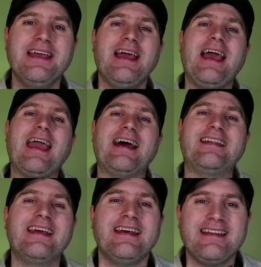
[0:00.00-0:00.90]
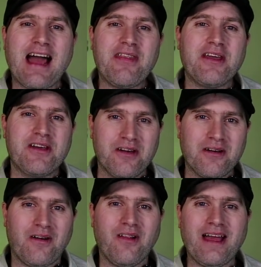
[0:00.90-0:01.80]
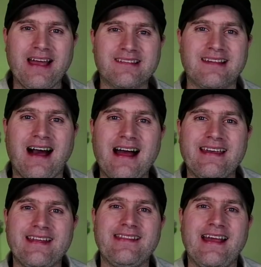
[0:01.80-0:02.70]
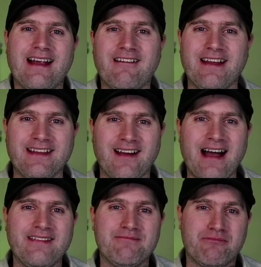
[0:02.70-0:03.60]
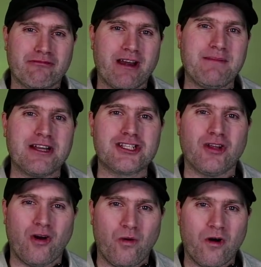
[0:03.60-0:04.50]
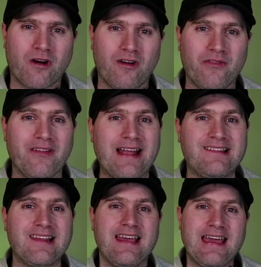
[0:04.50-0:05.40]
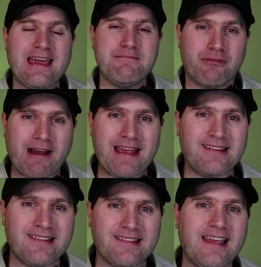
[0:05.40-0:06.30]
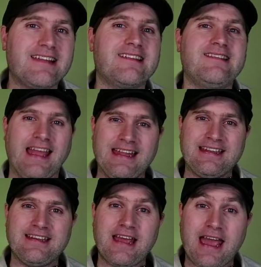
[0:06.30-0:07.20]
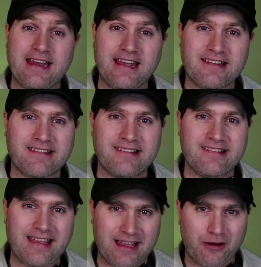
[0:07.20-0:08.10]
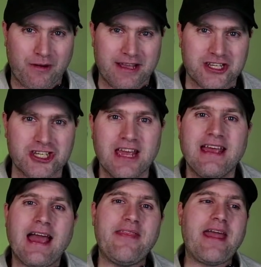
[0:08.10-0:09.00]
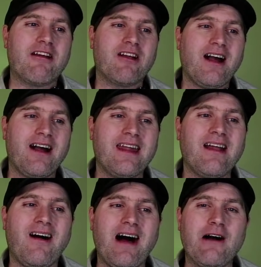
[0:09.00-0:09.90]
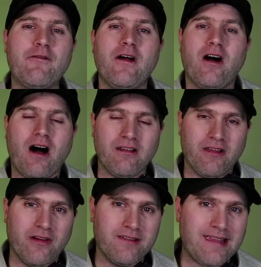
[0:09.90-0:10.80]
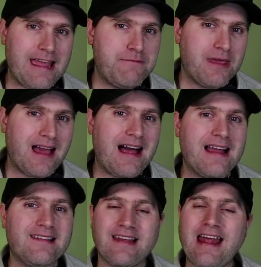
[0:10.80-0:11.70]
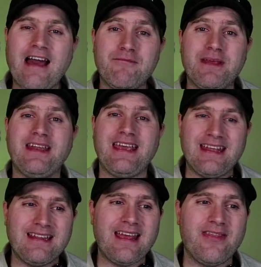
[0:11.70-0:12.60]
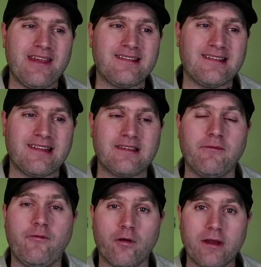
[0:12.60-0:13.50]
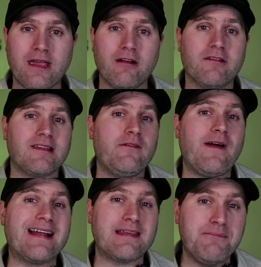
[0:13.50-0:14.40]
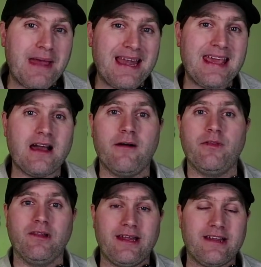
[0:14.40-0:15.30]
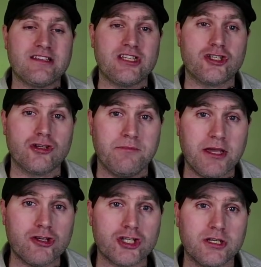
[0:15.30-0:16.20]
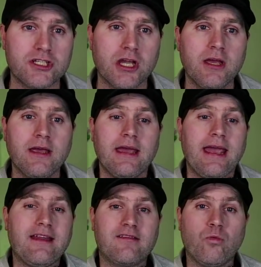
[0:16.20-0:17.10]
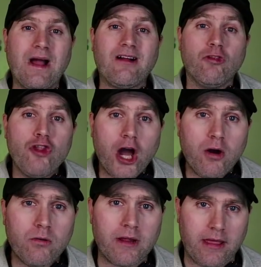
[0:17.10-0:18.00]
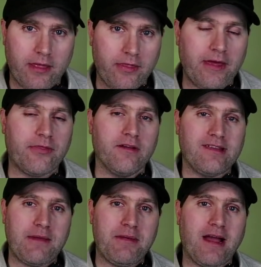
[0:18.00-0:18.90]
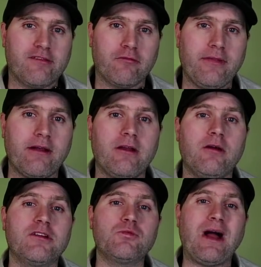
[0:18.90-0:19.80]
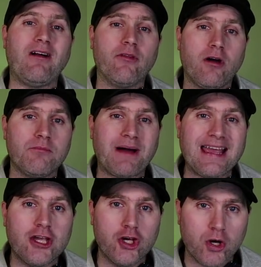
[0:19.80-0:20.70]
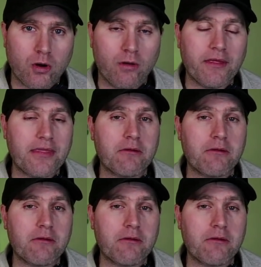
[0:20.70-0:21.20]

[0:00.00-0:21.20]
And now that Google has gotten in there and gotten pretty much the whole world, let's embrace, extend, and extinguish. And they are cutting off all of those APIs that have been in this system for years. In fact, many of the Linux distributions it is well known that those APIs were in there, and it was well known by Google that they were